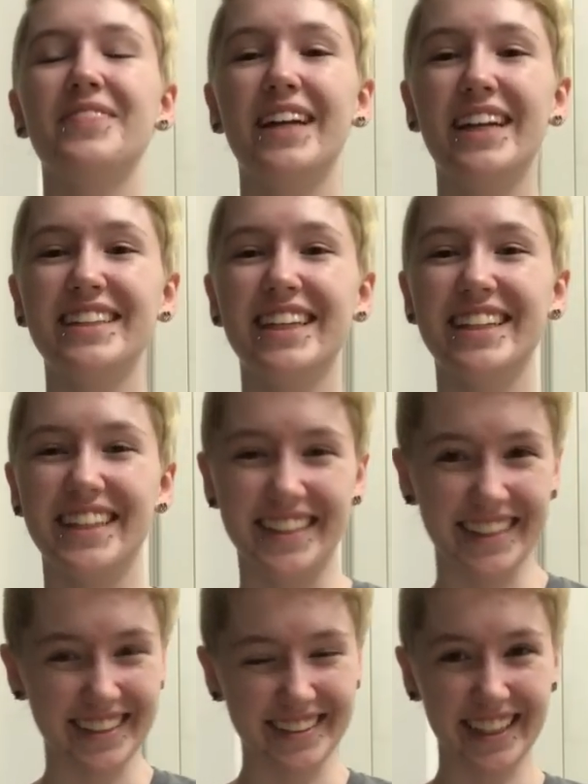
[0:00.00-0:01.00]
and then they
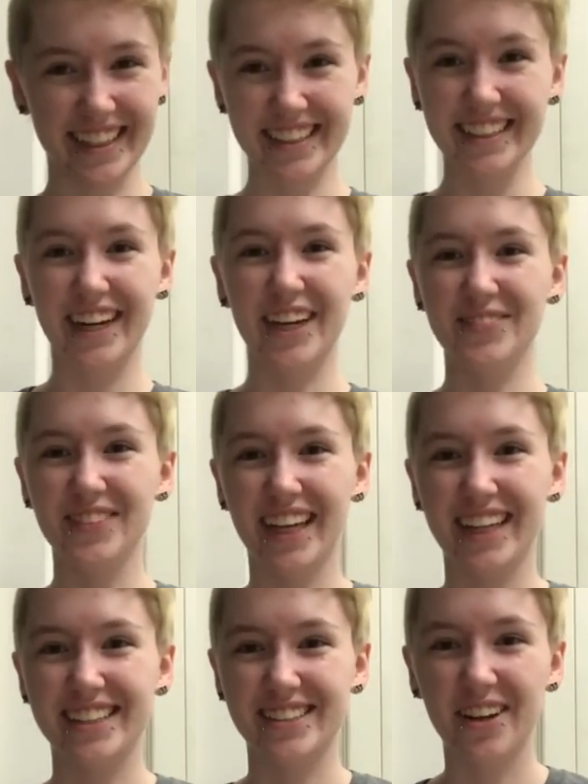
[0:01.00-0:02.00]
think, like, I'm,
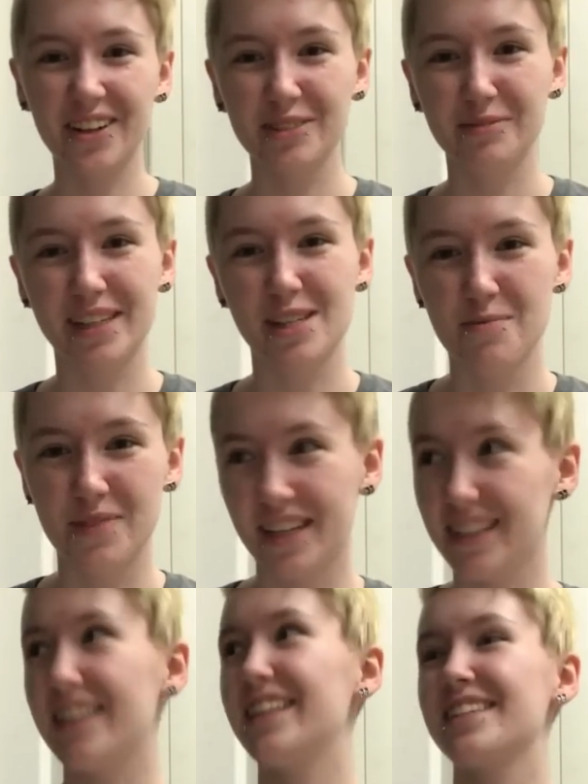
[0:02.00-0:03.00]
like, startled by something,
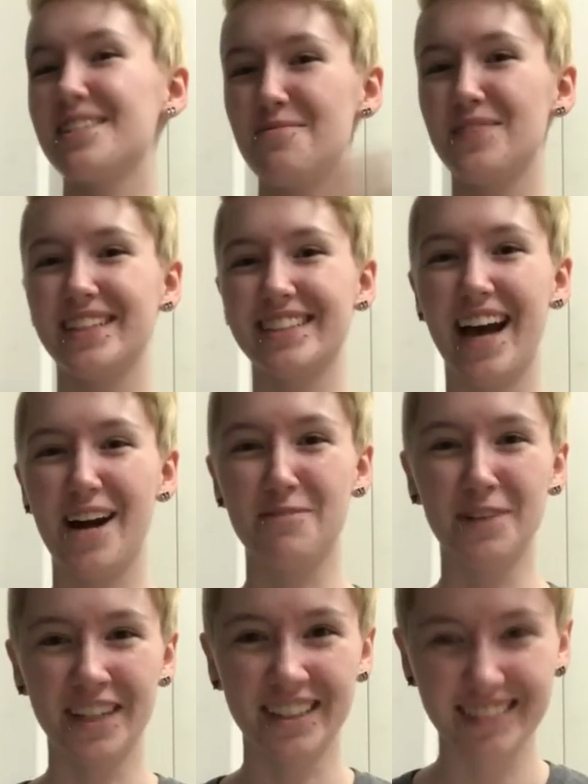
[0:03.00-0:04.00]
and they think something's
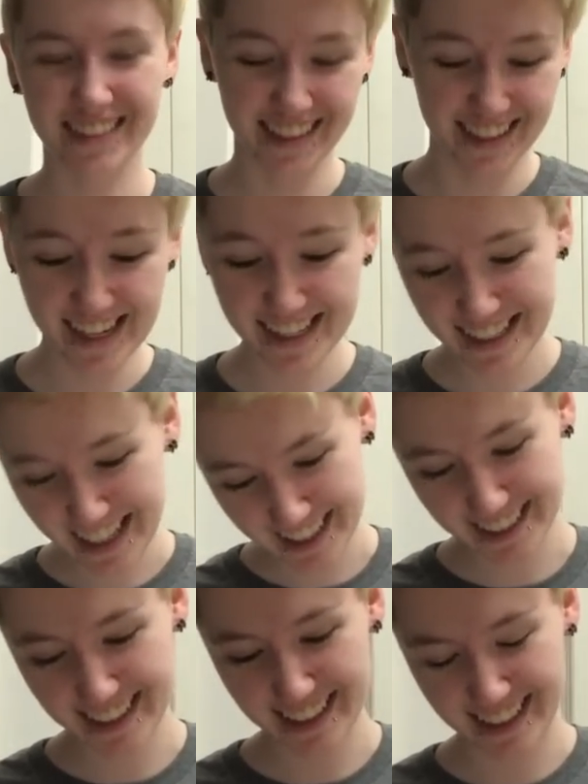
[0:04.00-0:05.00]
happening when there isn't
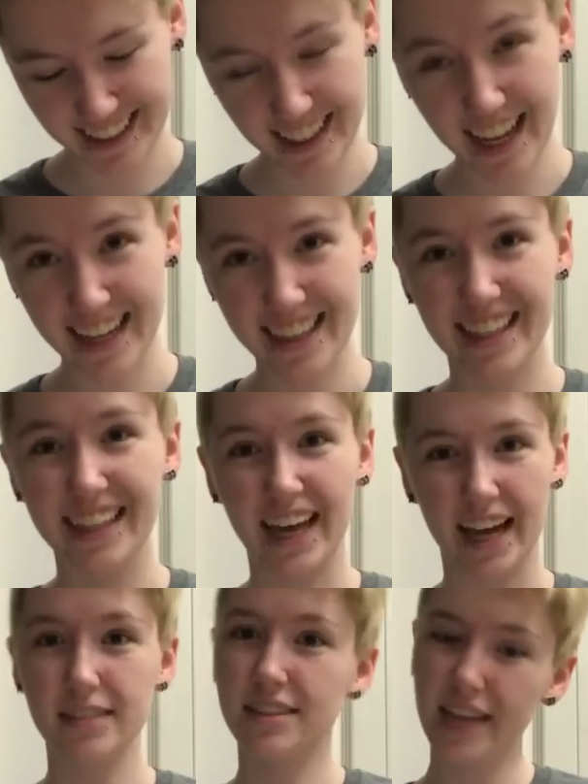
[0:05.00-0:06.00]
actually anything
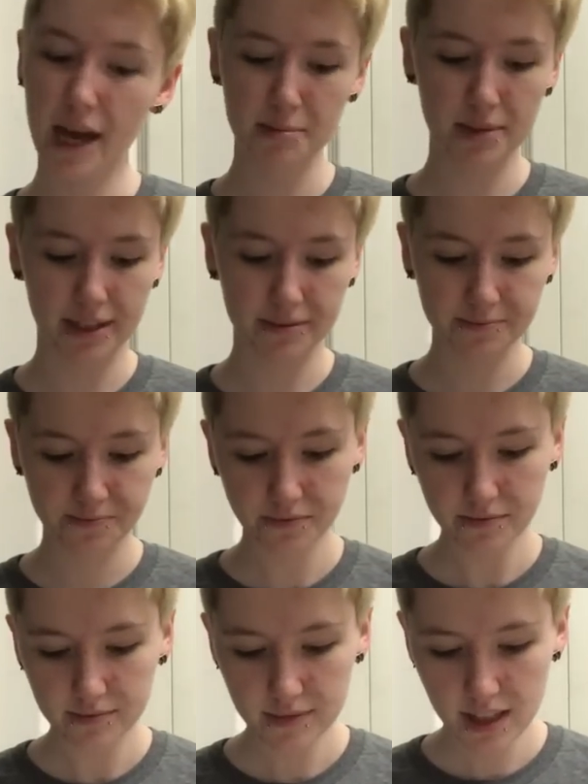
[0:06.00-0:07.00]
actually happening.
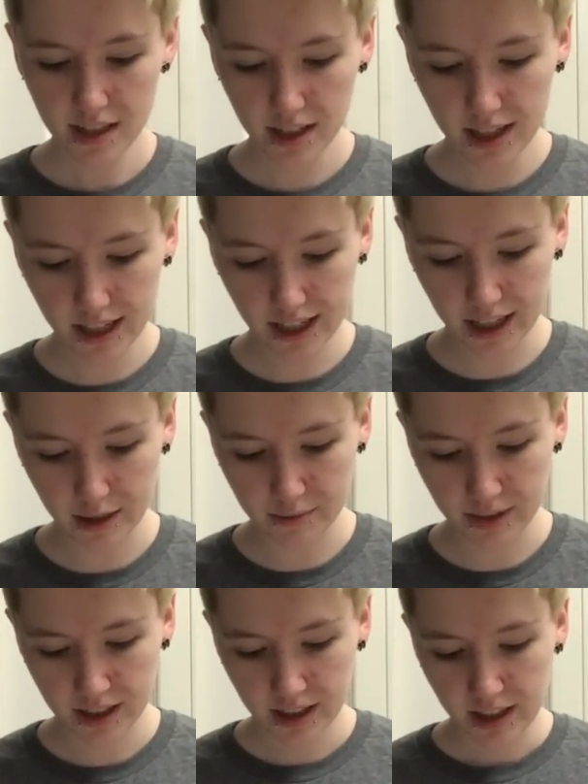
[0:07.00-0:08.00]

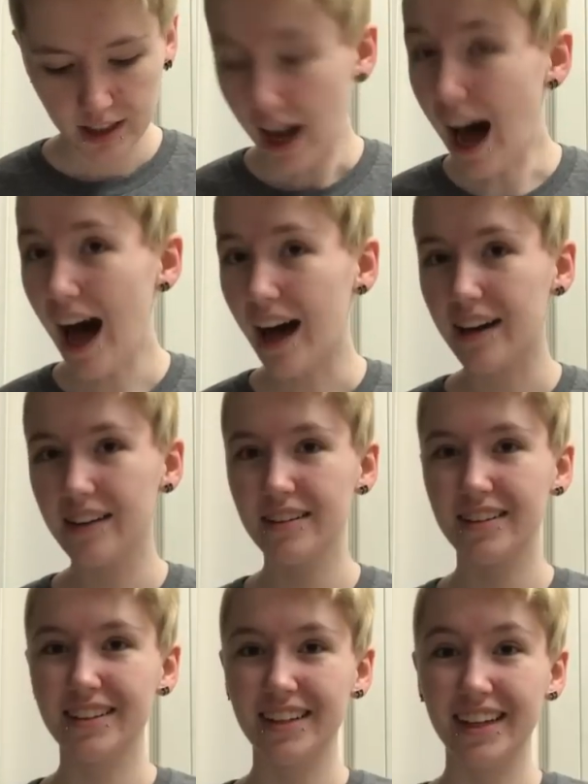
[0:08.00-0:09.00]
Ha!
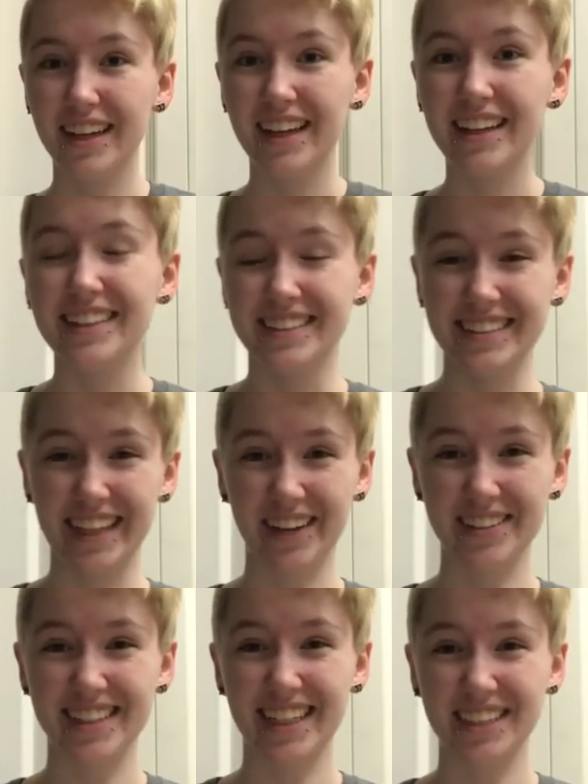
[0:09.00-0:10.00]

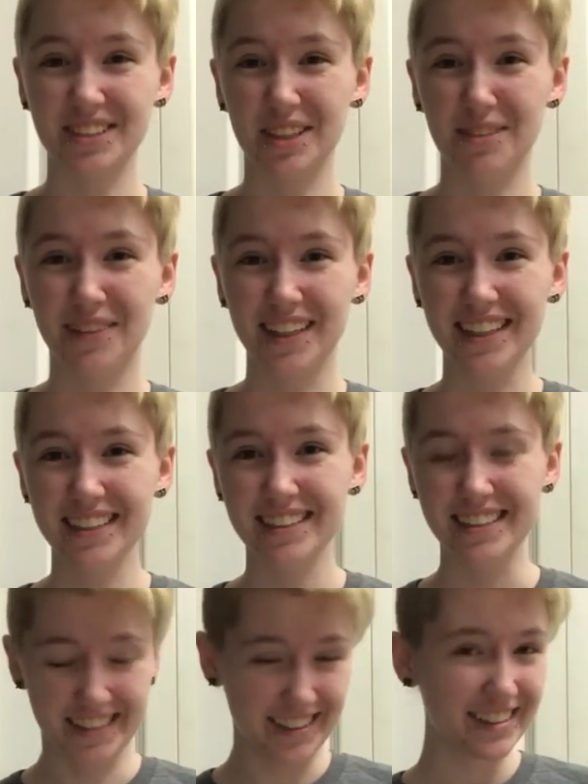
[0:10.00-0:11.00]
That was the next one on my list.